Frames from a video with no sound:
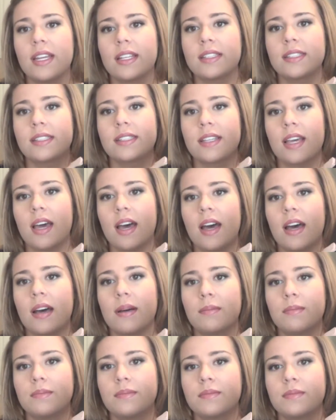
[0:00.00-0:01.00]
it's
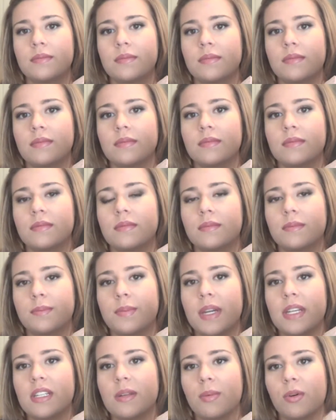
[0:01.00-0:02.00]

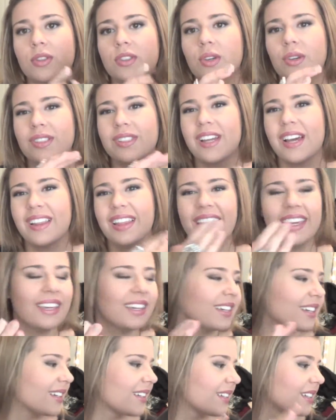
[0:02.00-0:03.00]
bendable, so it's not like